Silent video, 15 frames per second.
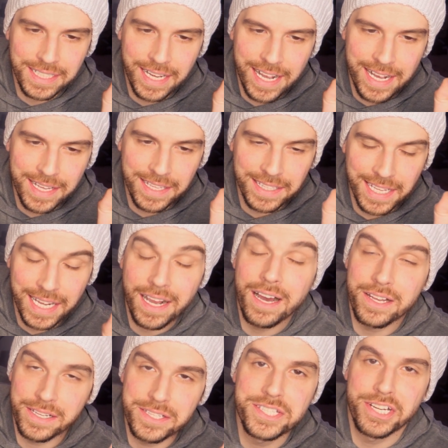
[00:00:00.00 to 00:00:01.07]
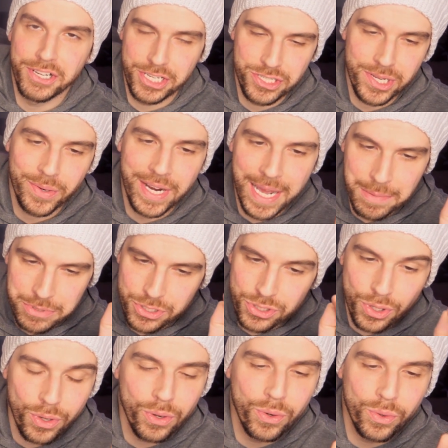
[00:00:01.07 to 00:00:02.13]
I, like on the serious note, I'm
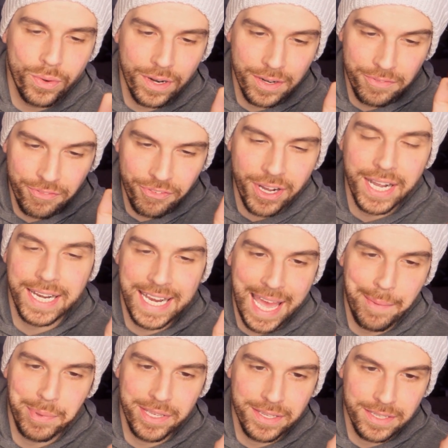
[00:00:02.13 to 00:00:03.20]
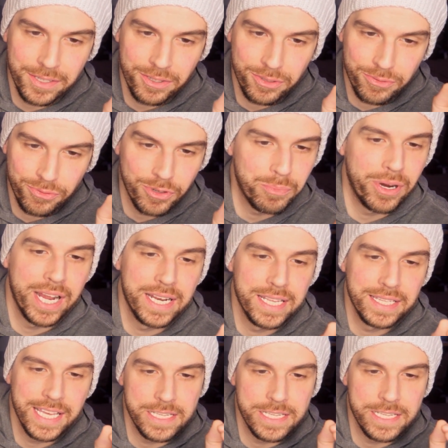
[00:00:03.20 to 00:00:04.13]
so happy for Brandon.